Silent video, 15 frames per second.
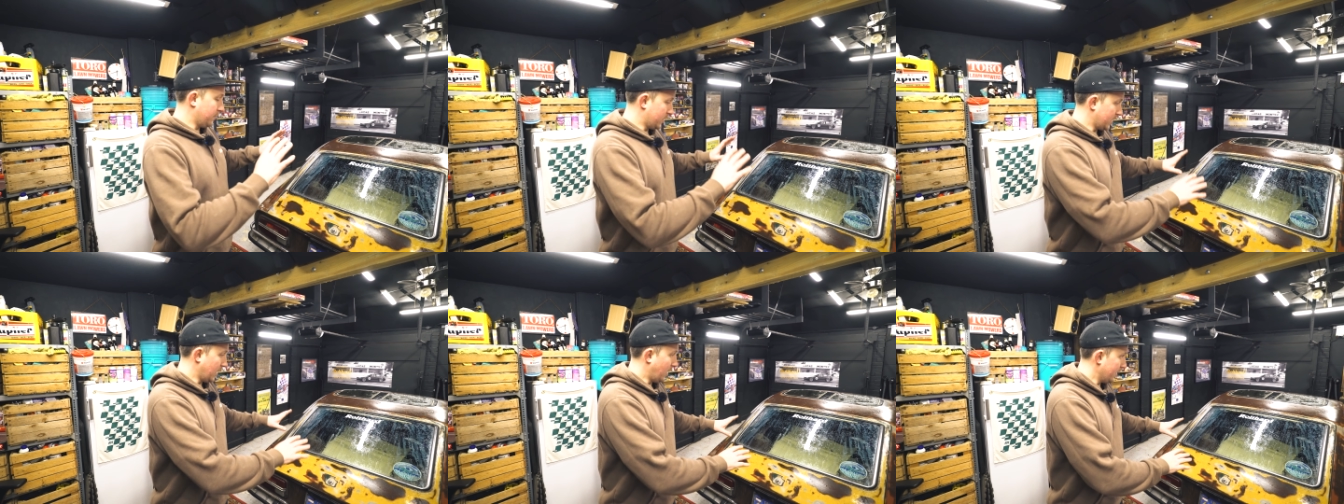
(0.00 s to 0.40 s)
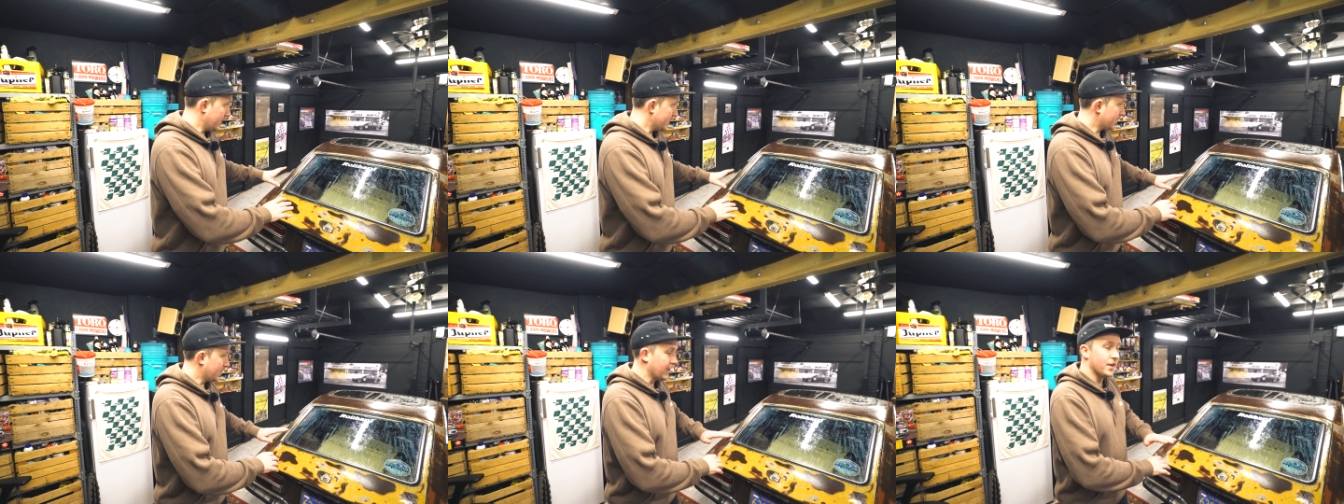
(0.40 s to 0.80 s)
For
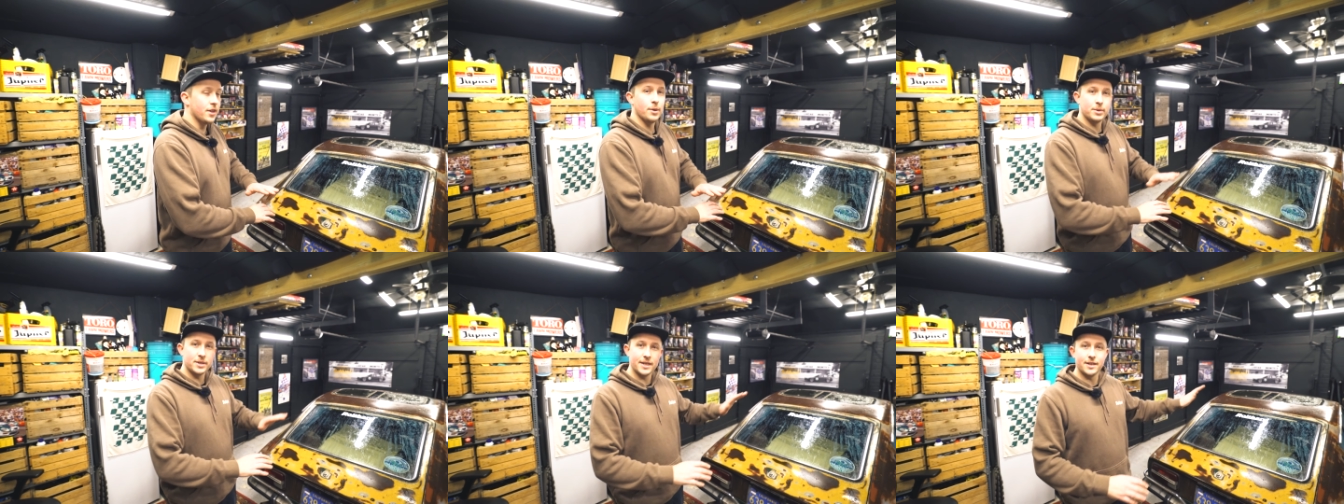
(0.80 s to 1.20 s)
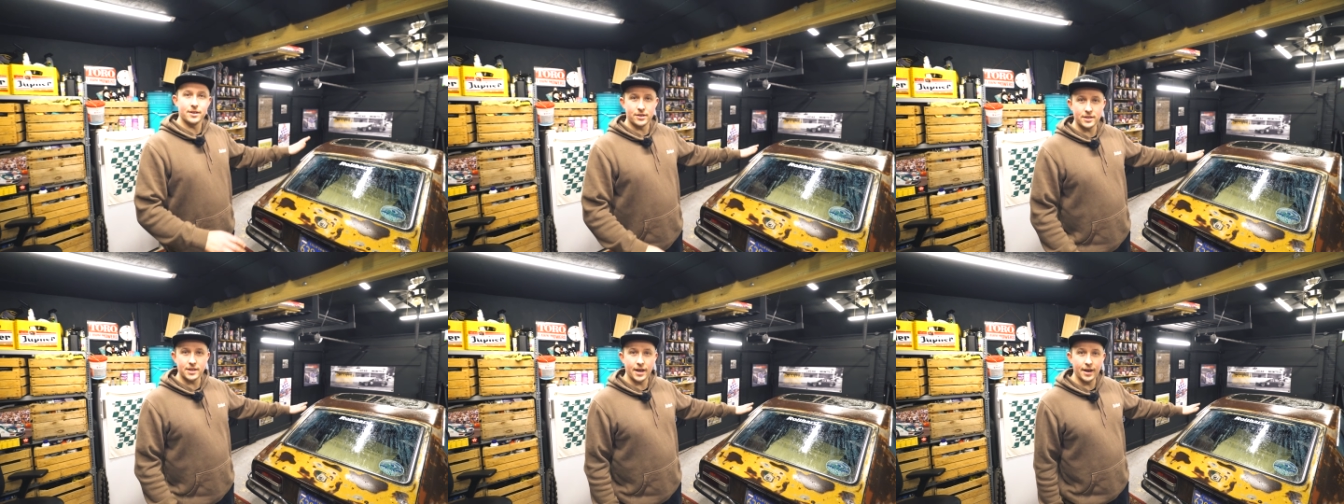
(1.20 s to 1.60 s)
starters, the
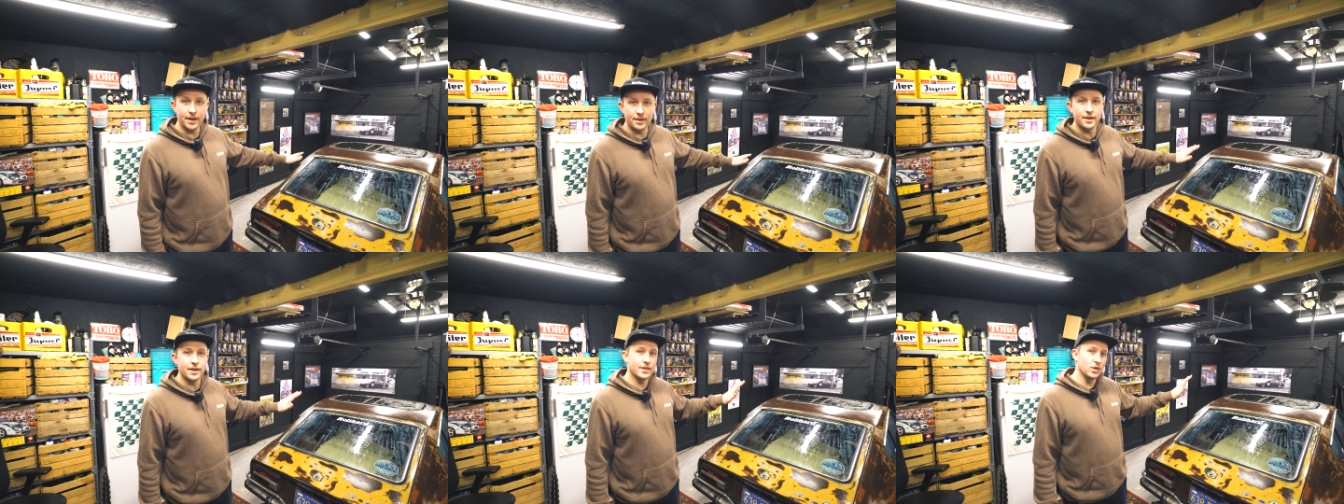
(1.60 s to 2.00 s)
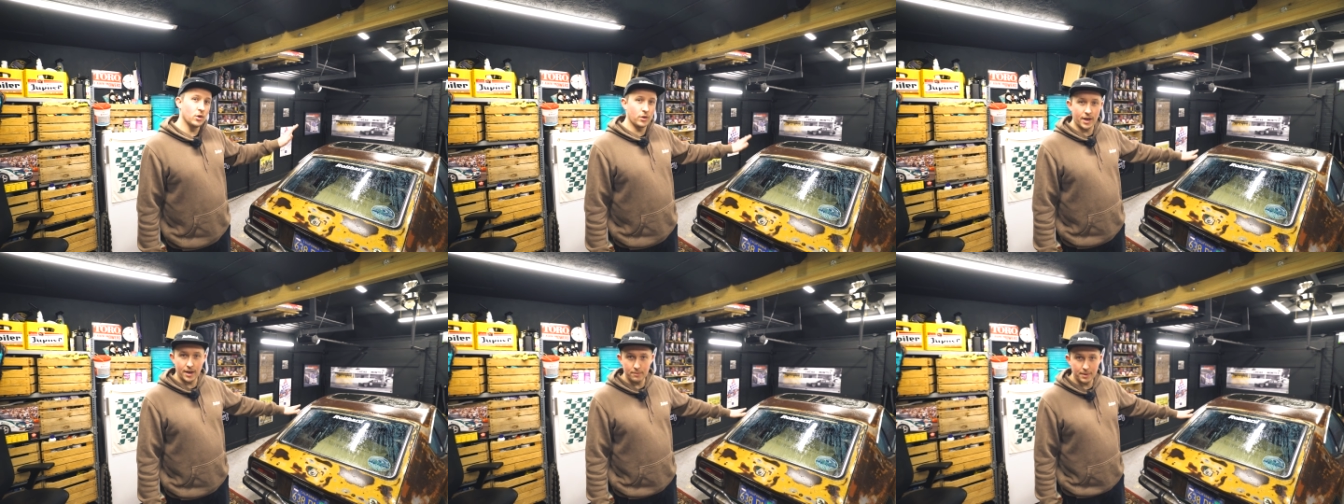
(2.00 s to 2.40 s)
patina's staying, it's
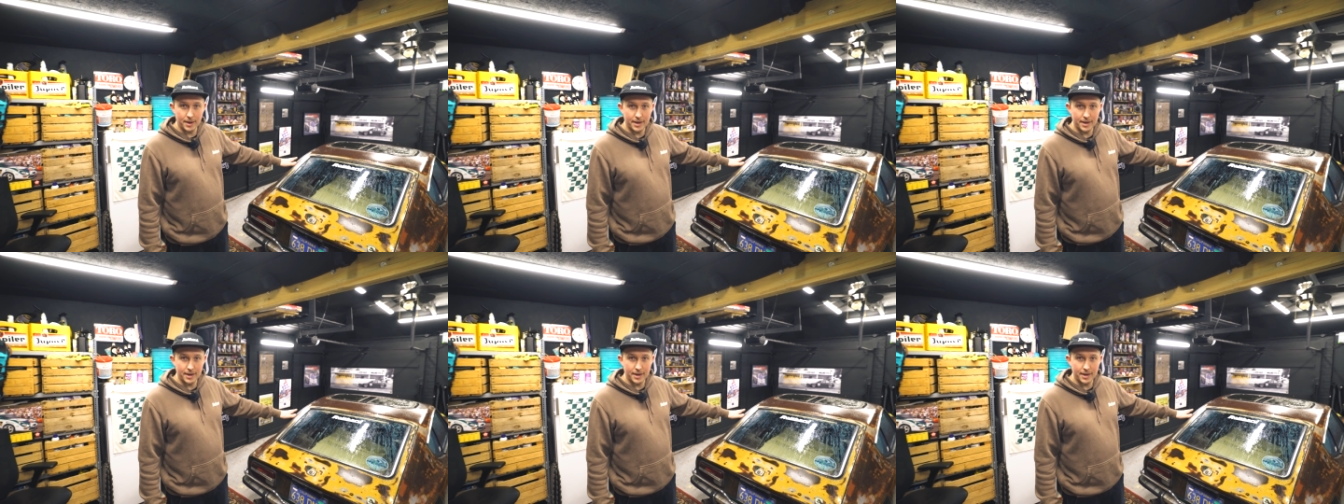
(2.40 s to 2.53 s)
not getting